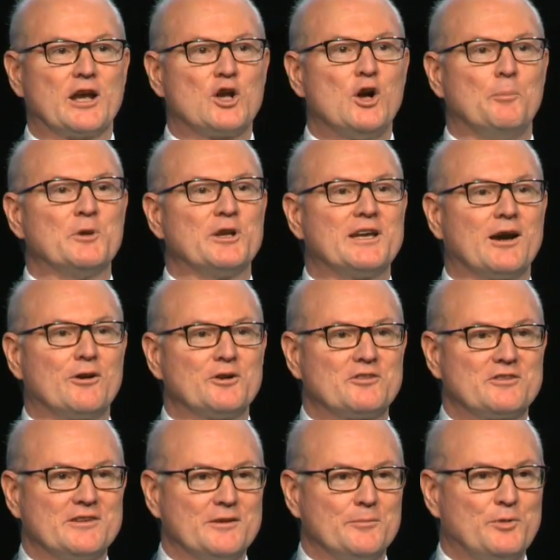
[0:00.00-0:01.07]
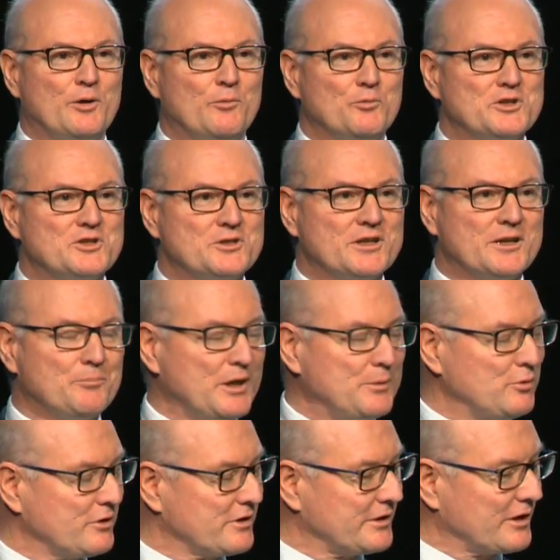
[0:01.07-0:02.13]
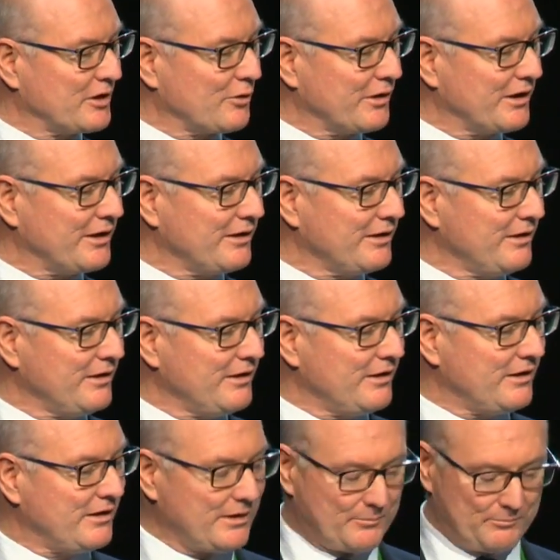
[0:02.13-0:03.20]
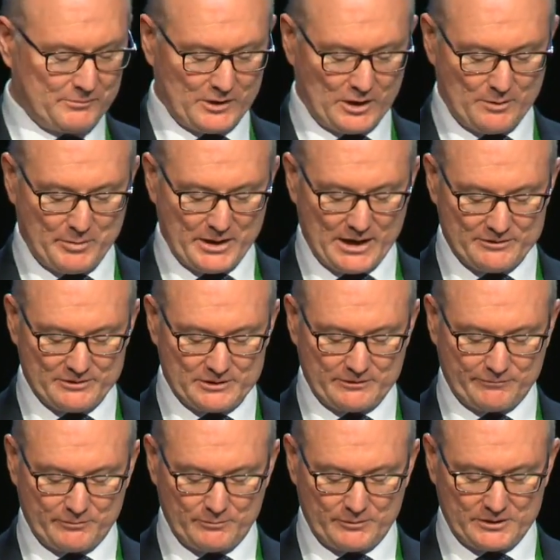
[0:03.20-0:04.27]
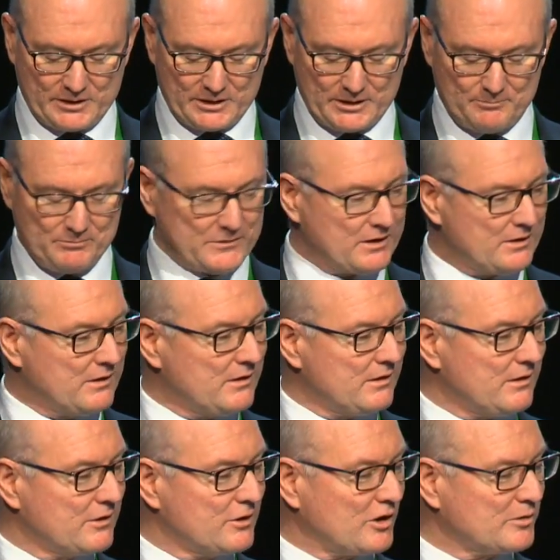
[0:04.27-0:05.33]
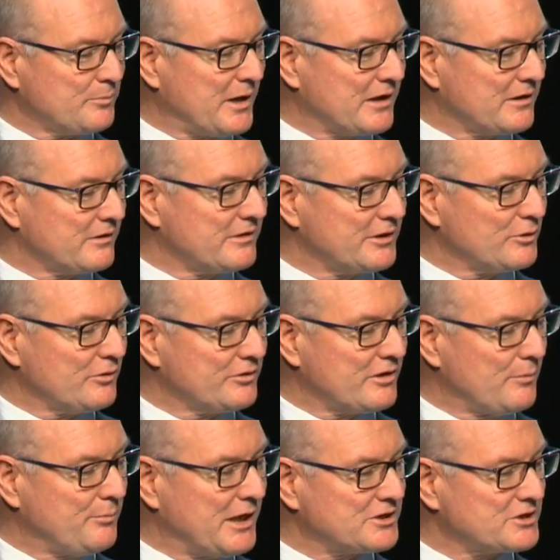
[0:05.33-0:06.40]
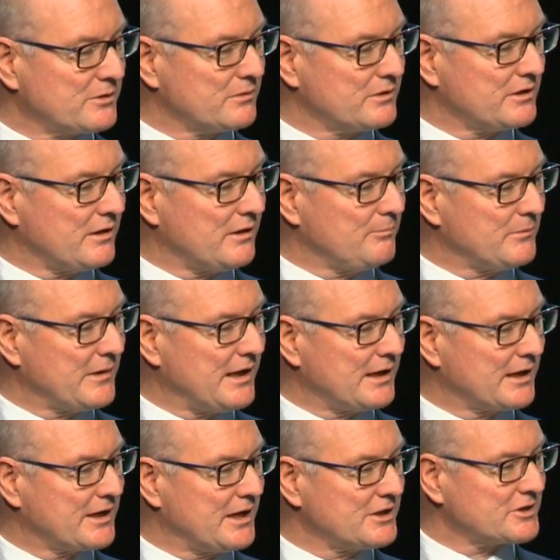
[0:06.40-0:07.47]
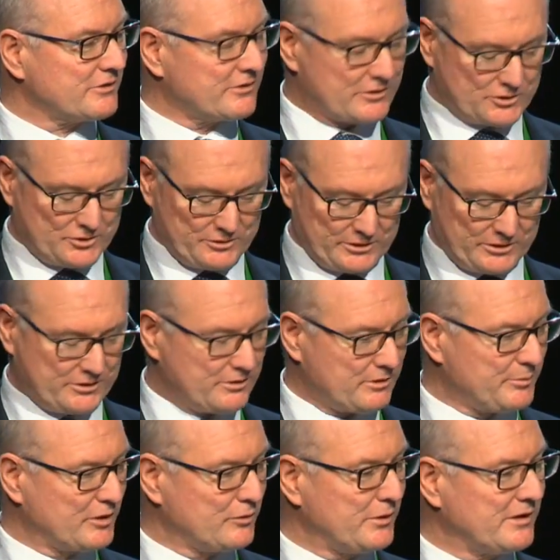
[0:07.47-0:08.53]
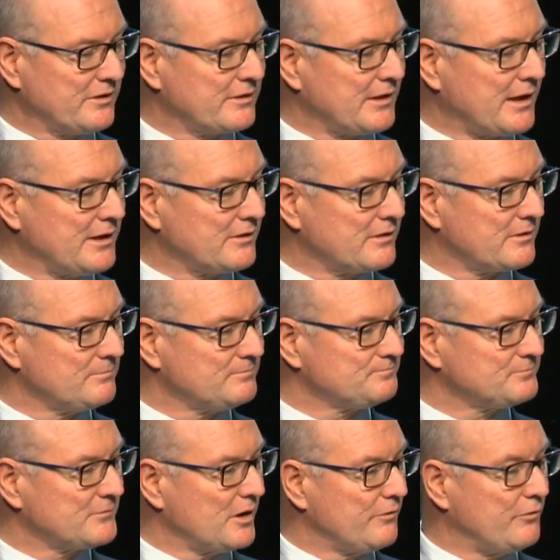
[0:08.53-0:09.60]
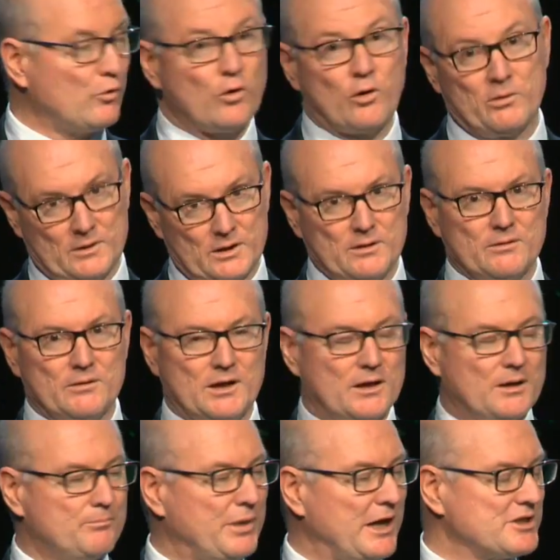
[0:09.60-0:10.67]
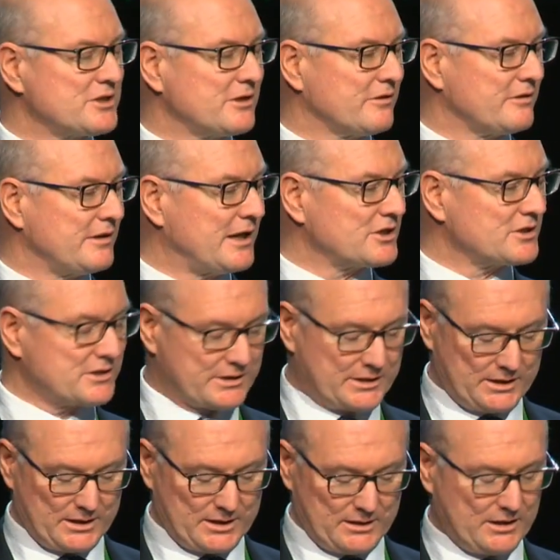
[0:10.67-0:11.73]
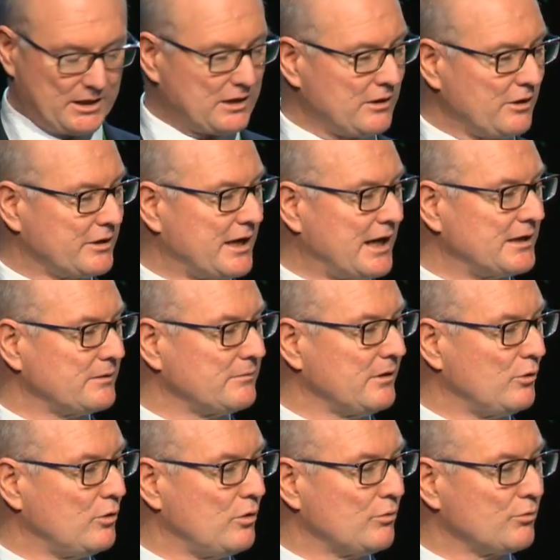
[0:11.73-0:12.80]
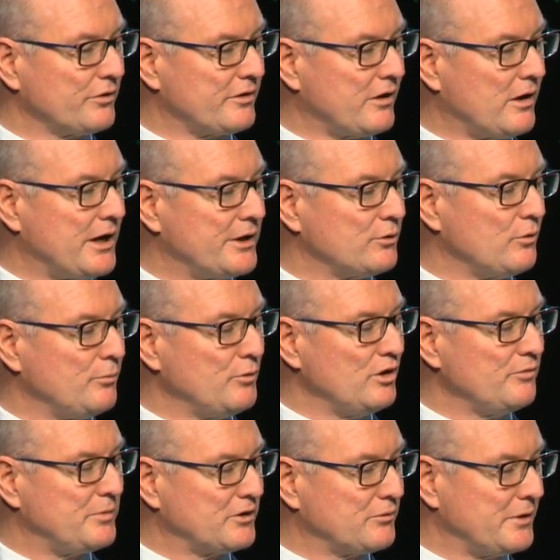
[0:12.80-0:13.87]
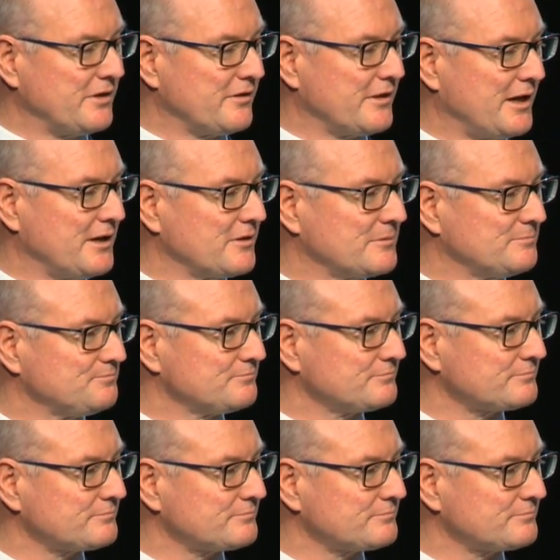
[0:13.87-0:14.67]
common currency upon which people can agree about the different cost buckets and also budget allocations that should occur between states for patients that actually are located or reside or move between states.